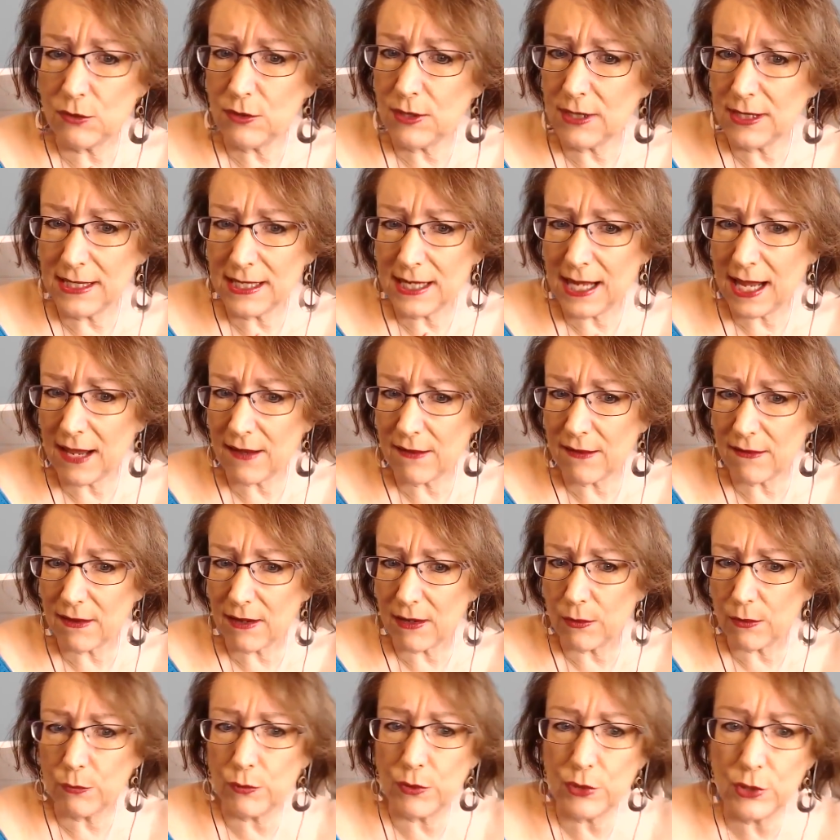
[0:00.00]
didn't have,
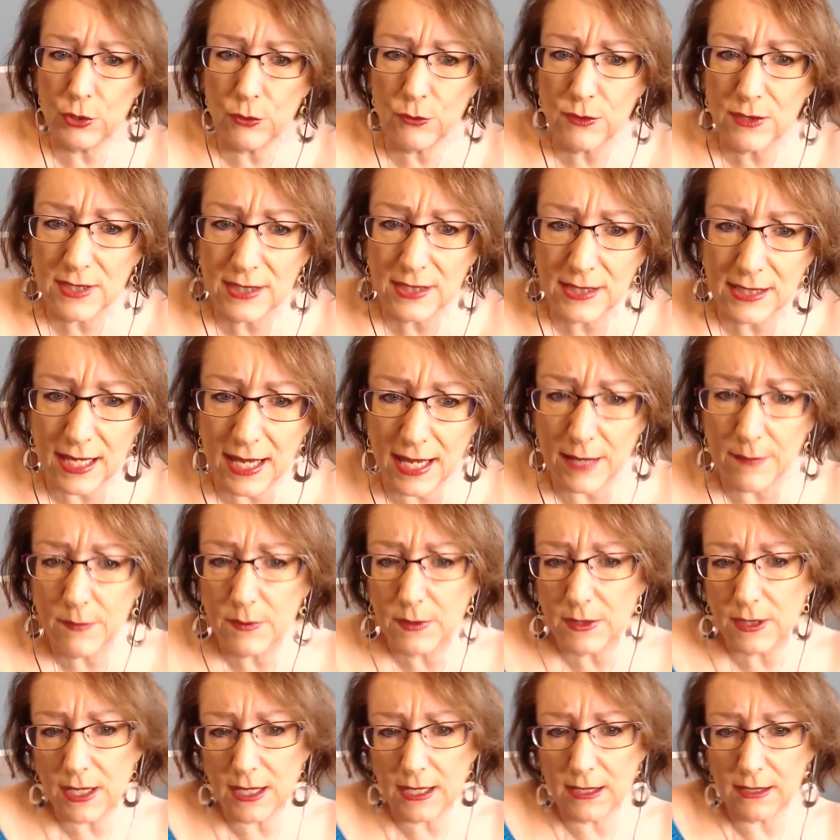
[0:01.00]
when you
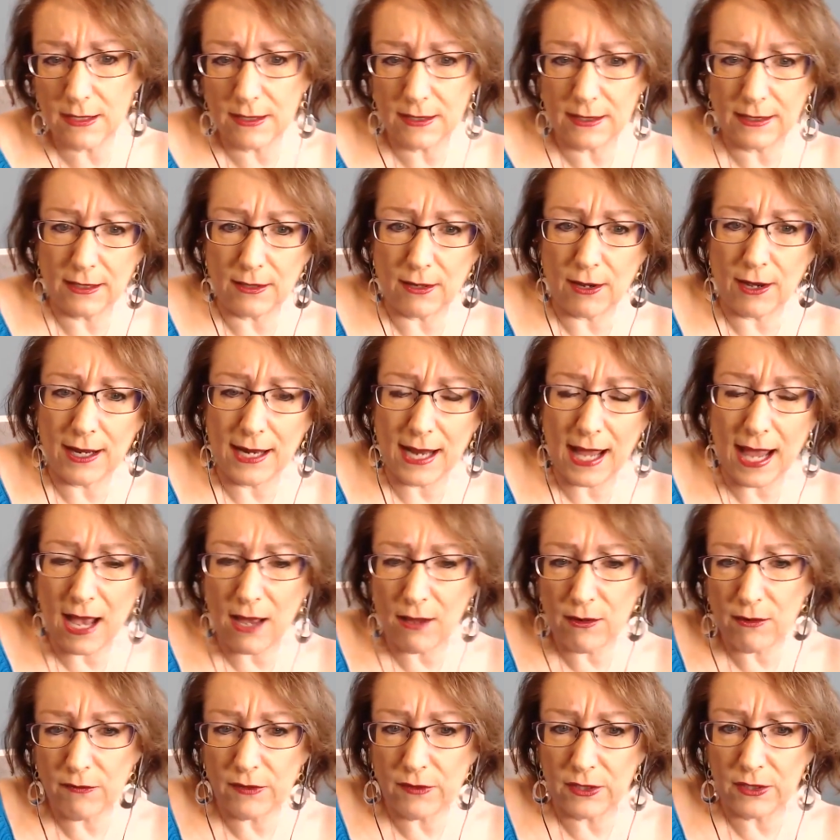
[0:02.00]
escaped and got
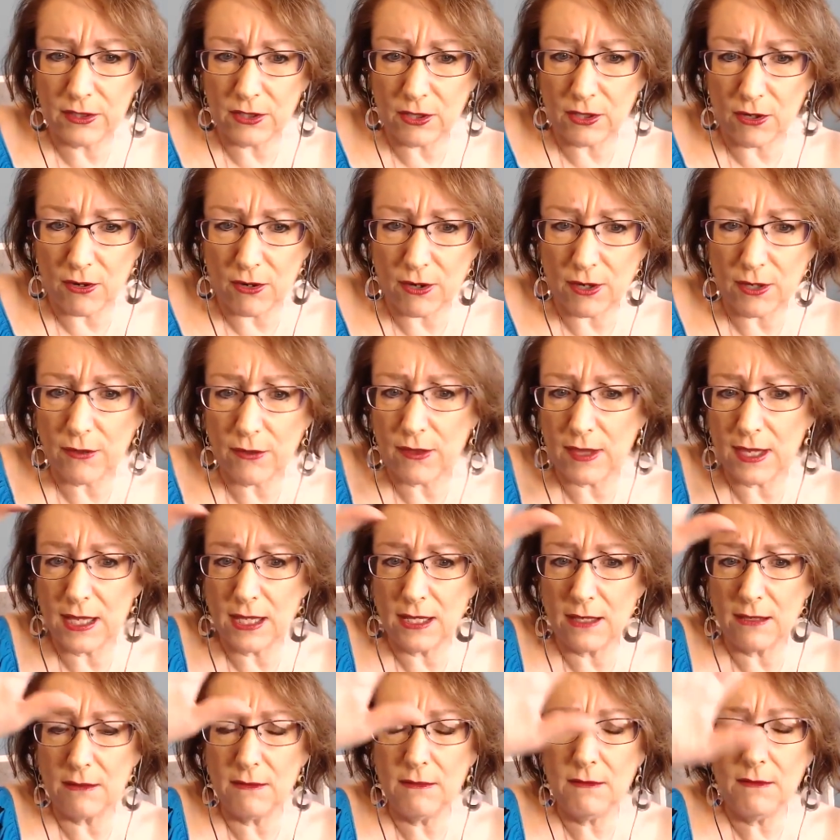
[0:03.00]
out of Qatar,
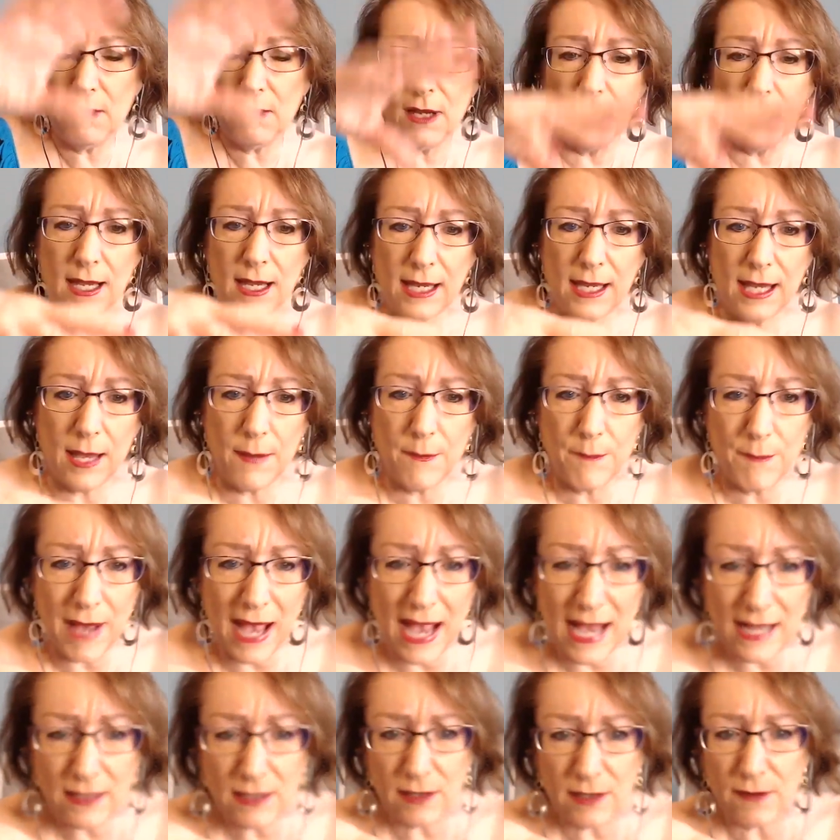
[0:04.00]
then came
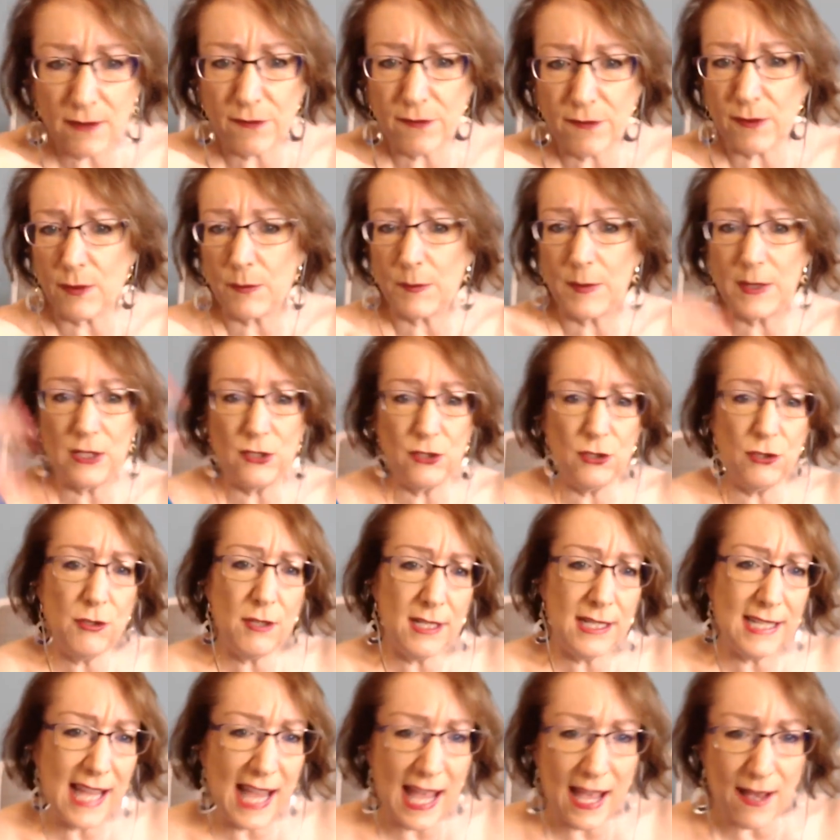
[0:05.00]
back to the Philippines, you
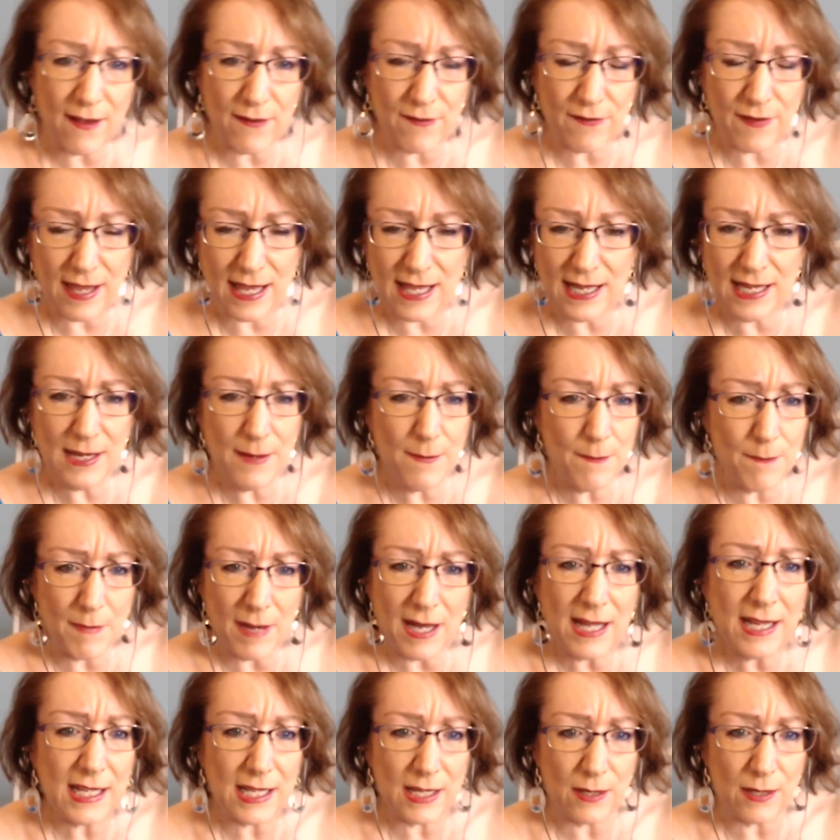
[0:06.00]
didn't have any
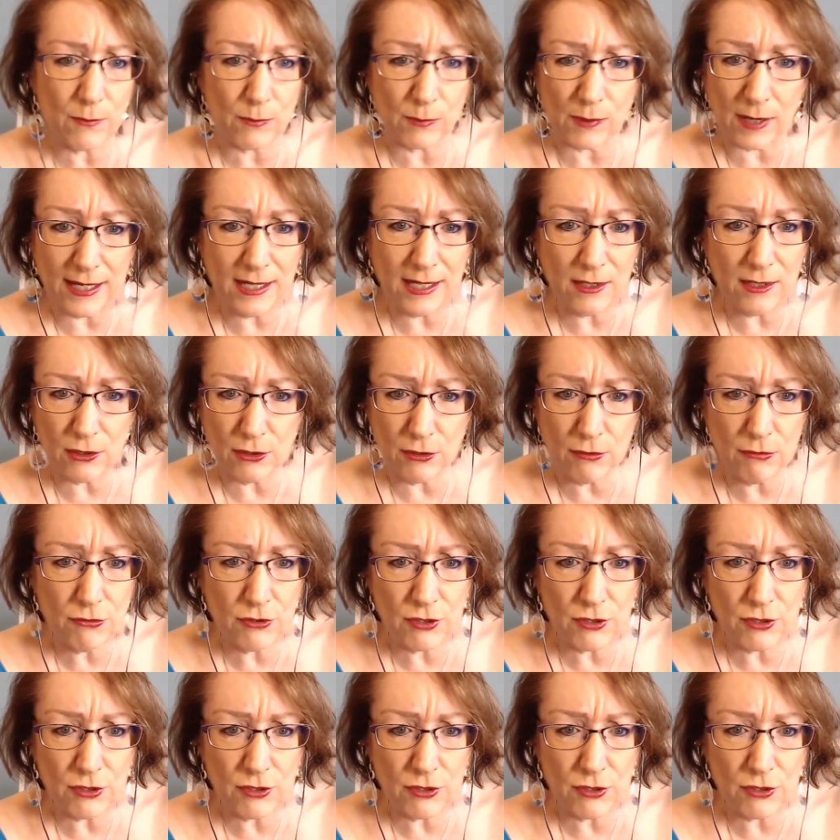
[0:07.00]
money, right? They